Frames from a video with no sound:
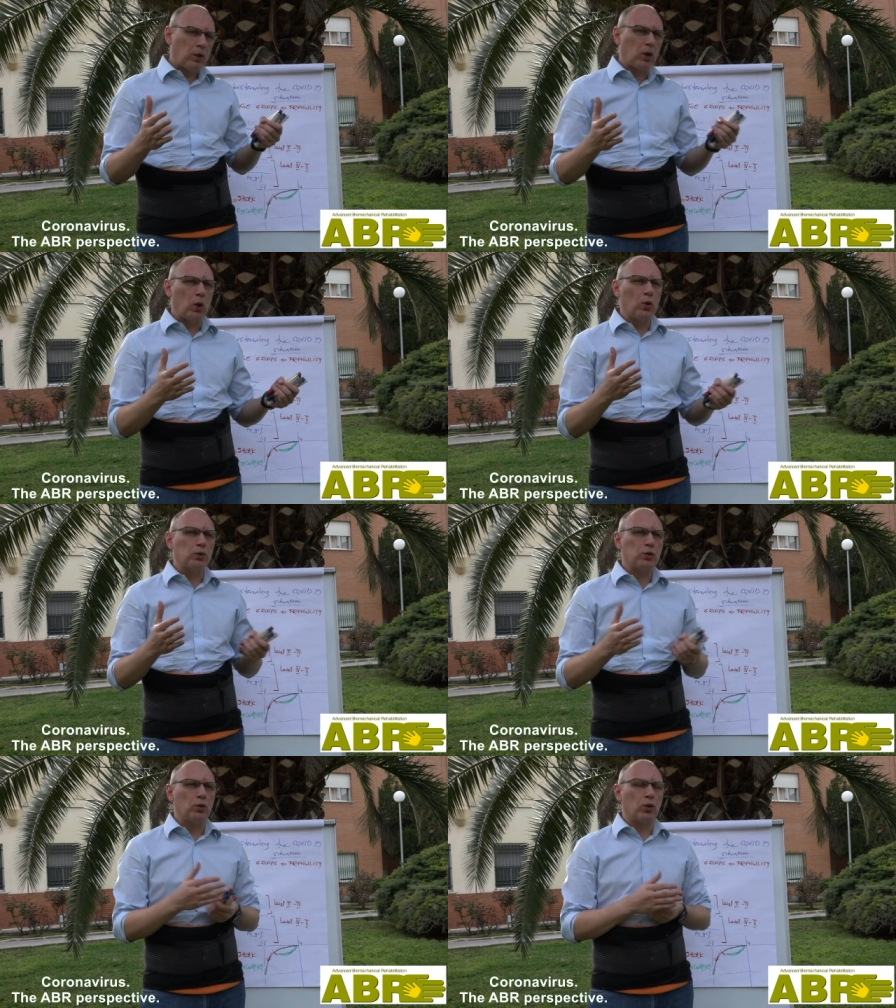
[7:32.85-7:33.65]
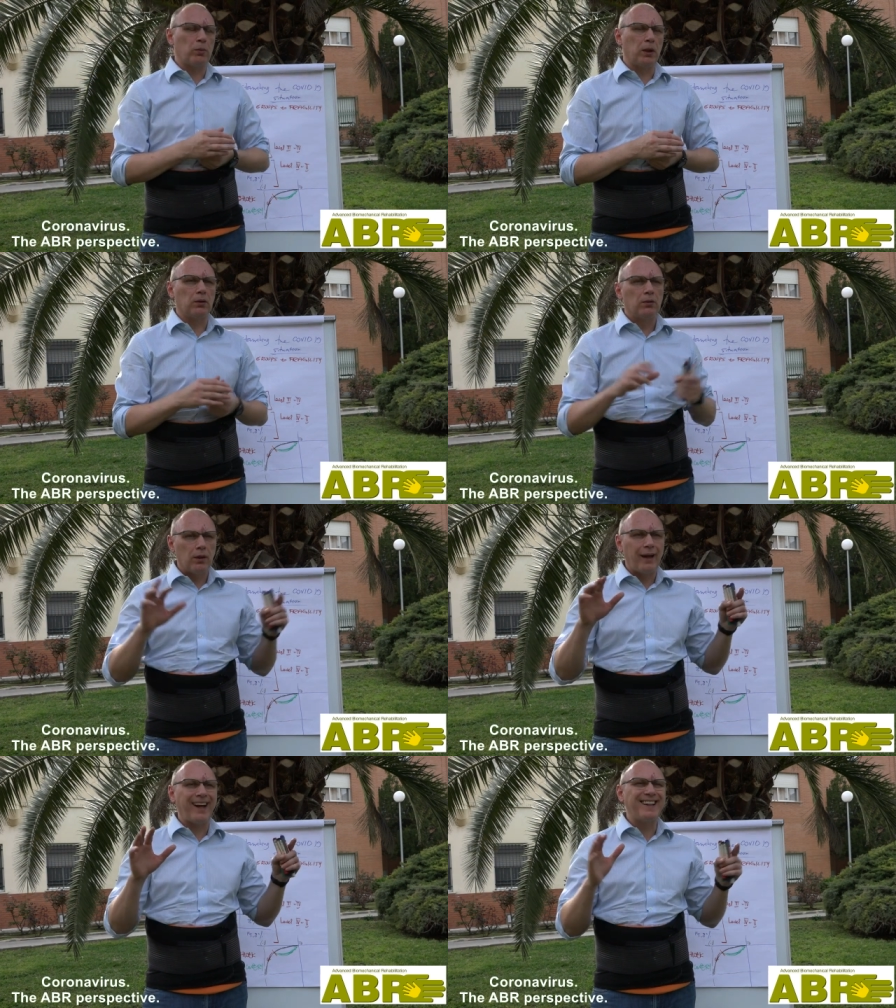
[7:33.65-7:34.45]
close to normal
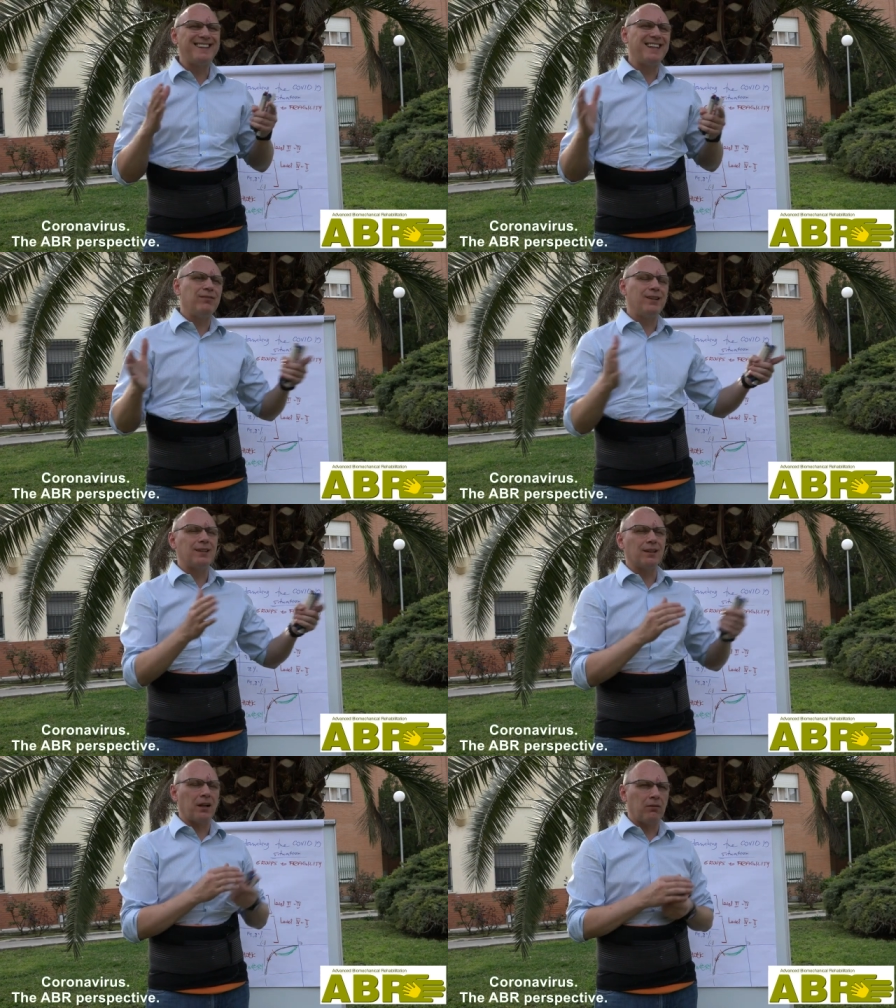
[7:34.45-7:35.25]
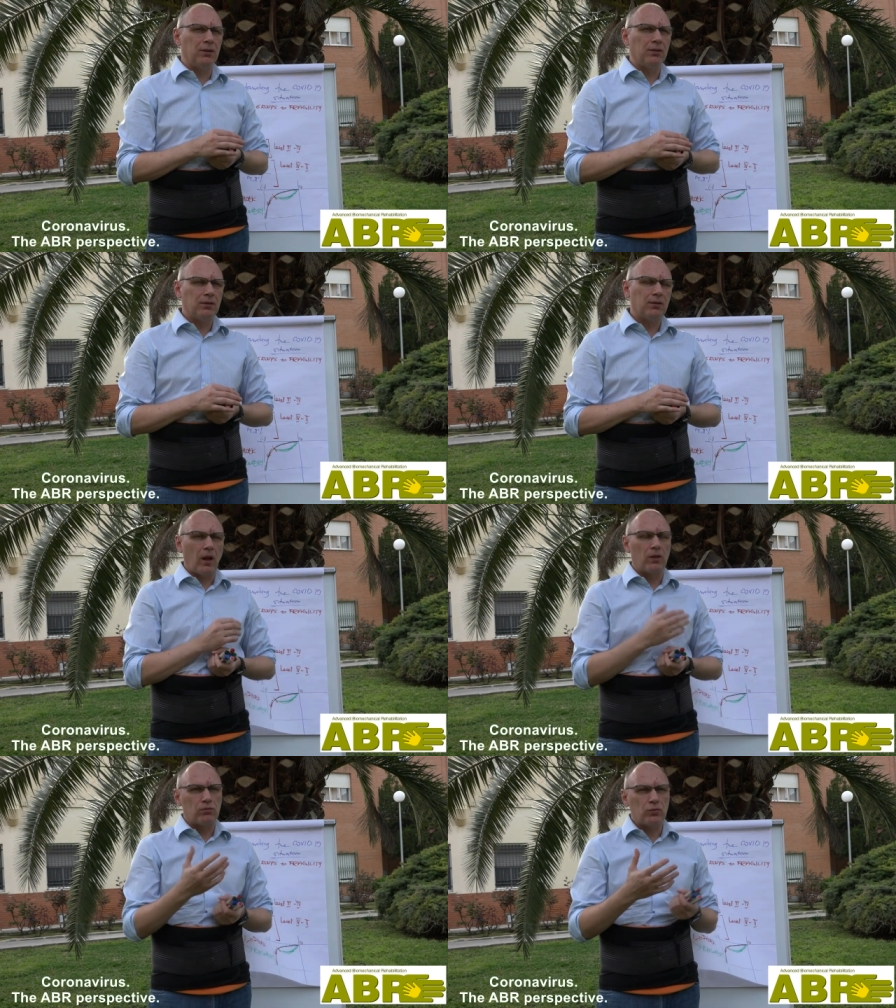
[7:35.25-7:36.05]
activity level
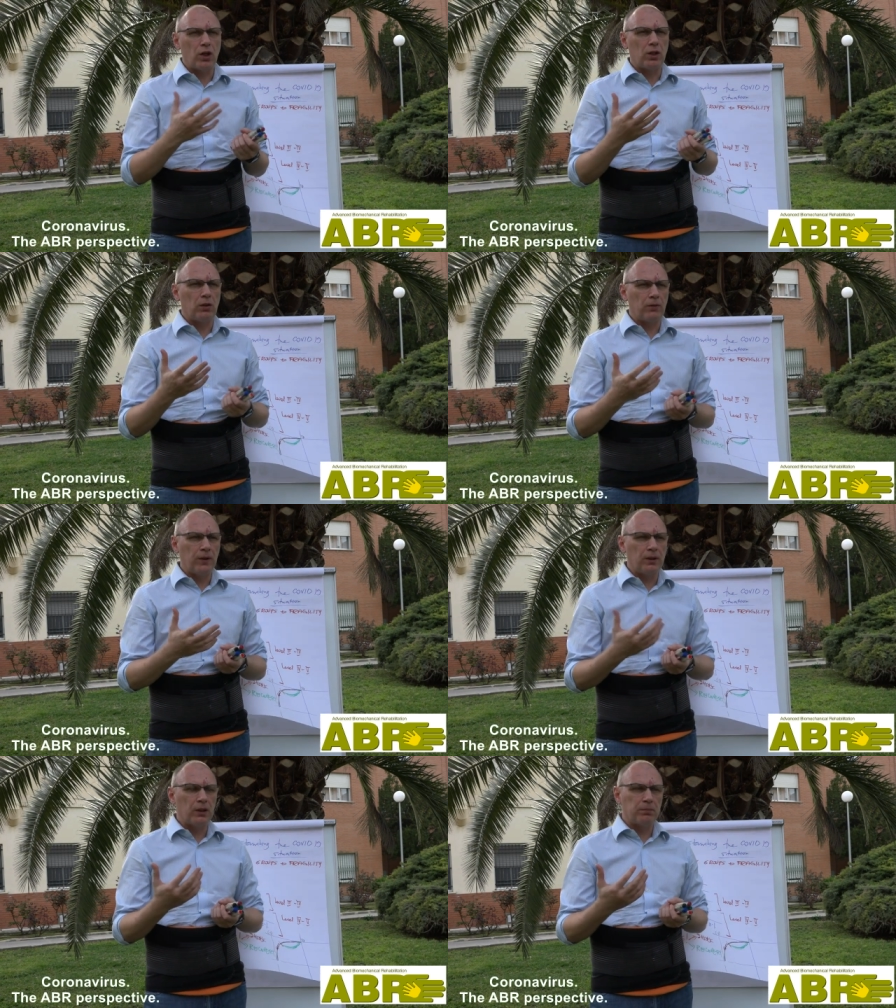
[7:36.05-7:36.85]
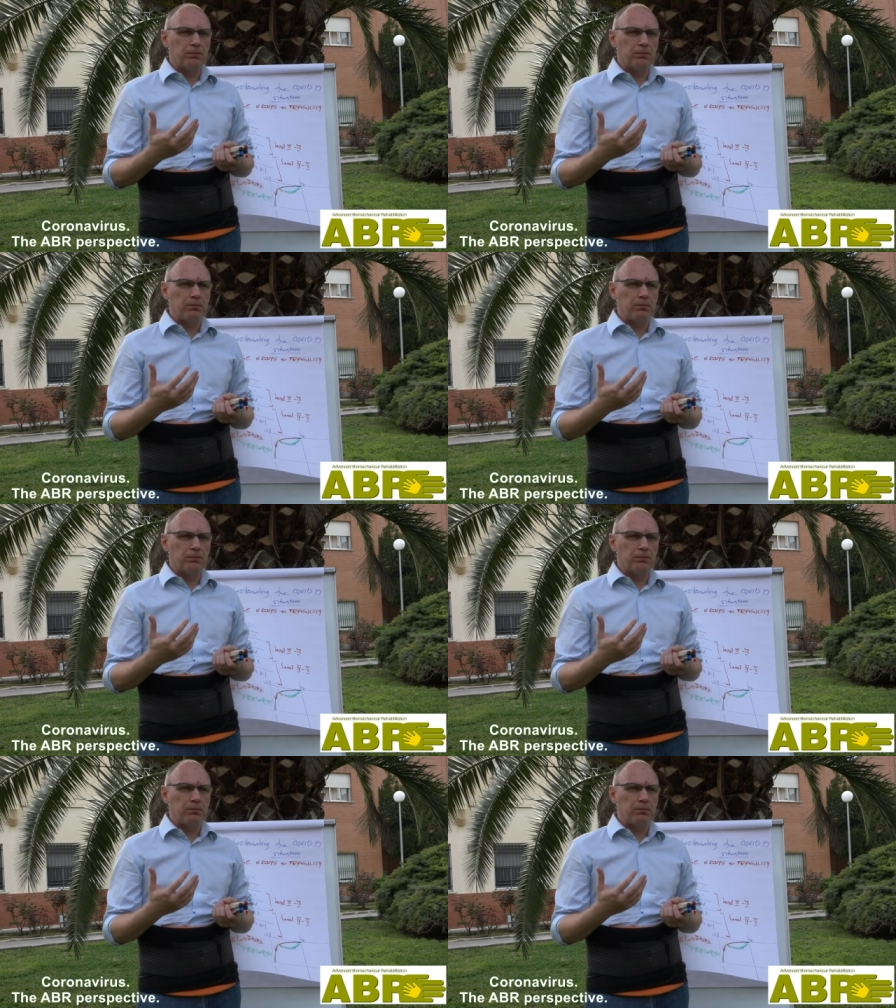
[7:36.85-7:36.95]
and general fitness,